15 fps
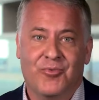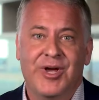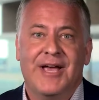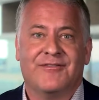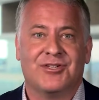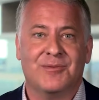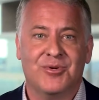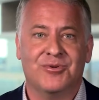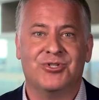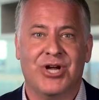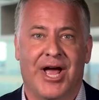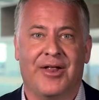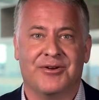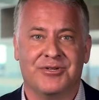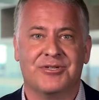we have some new
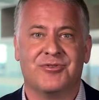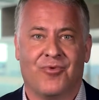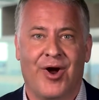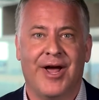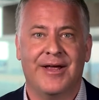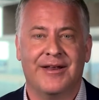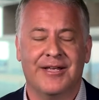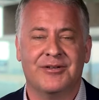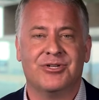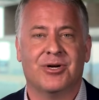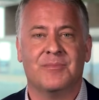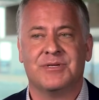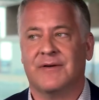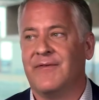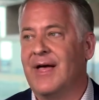challenges, right, in
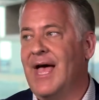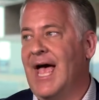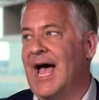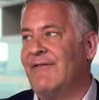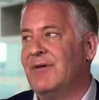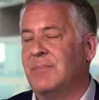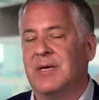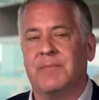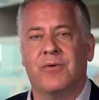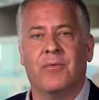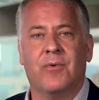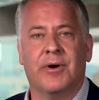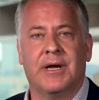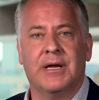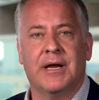terms of having people
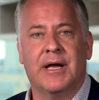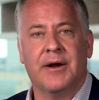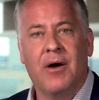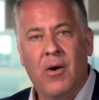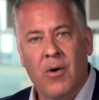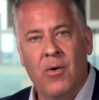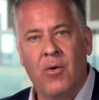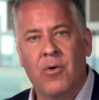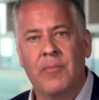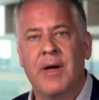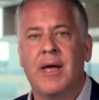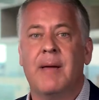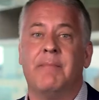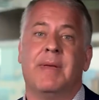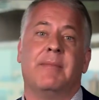working at home,
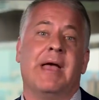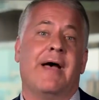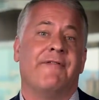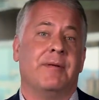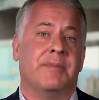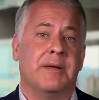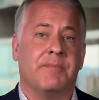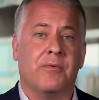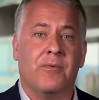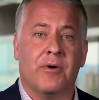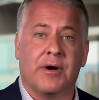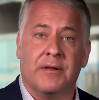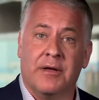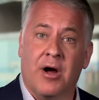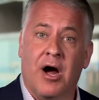maybe having people
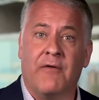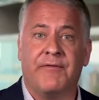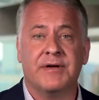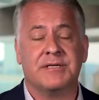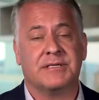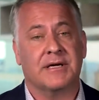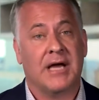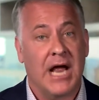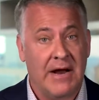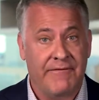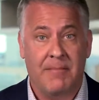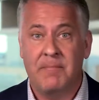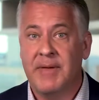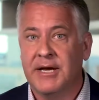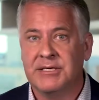work in the office, a kind of
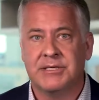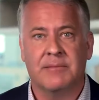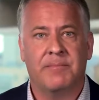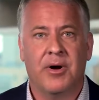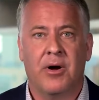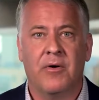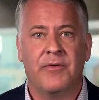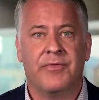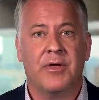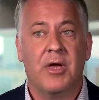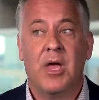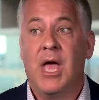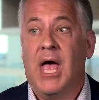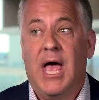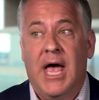a mix of both.
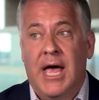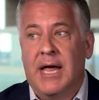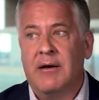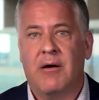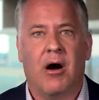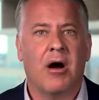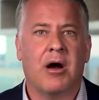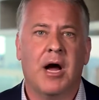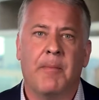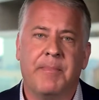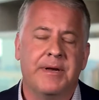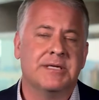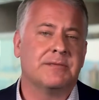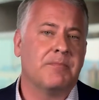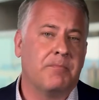And our
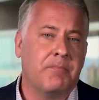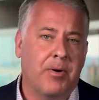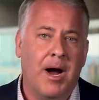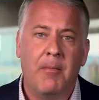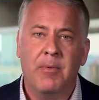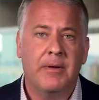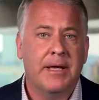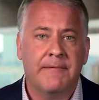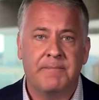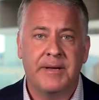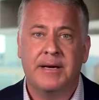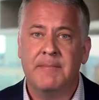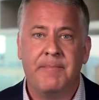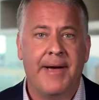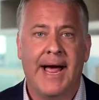companies probably have been
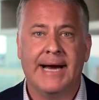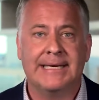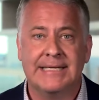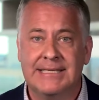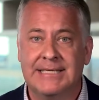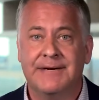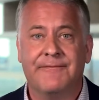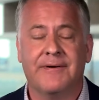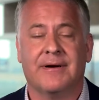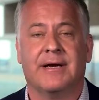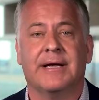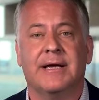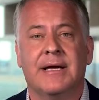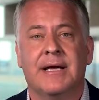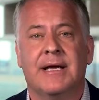impacted
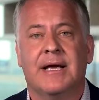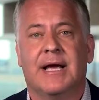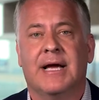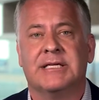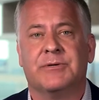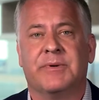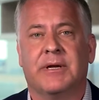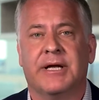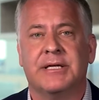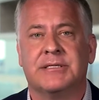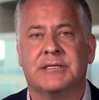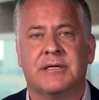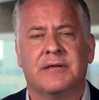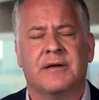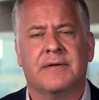differently as it relates
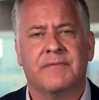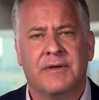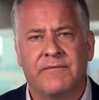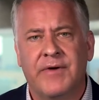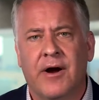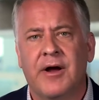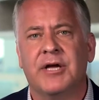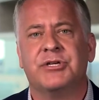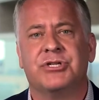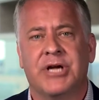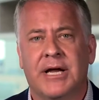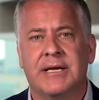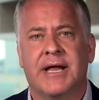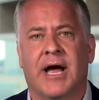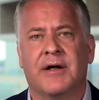to the, the various
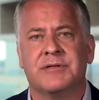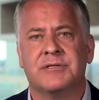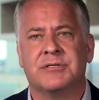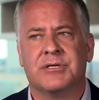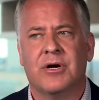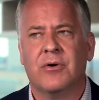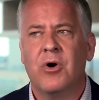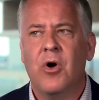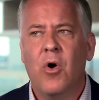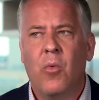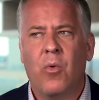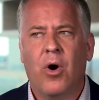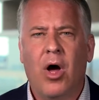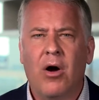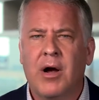shutdowns. And so
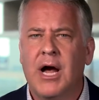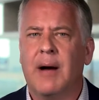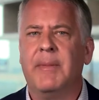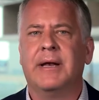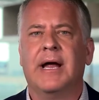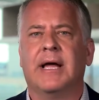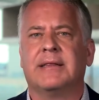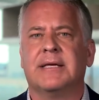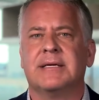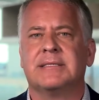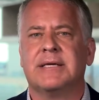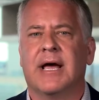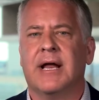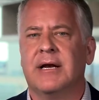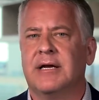we're all coming at
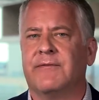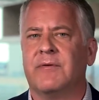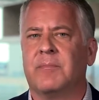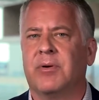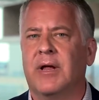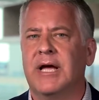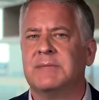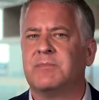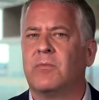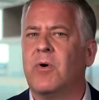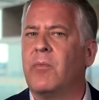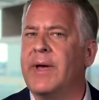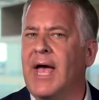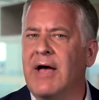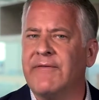this at a different place, but
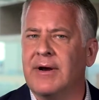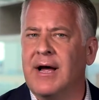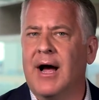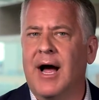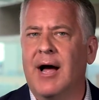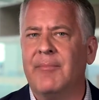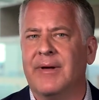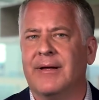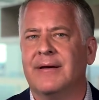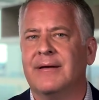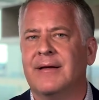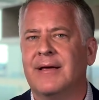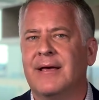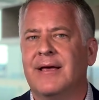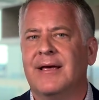what we have in common
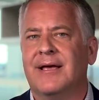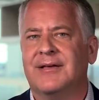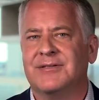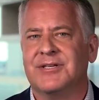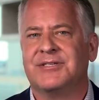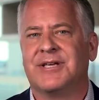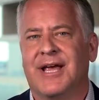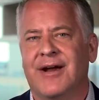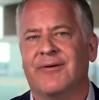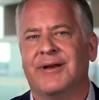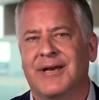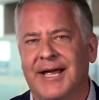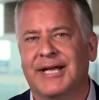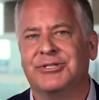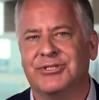is this
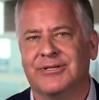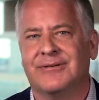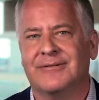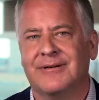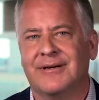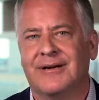caring nature.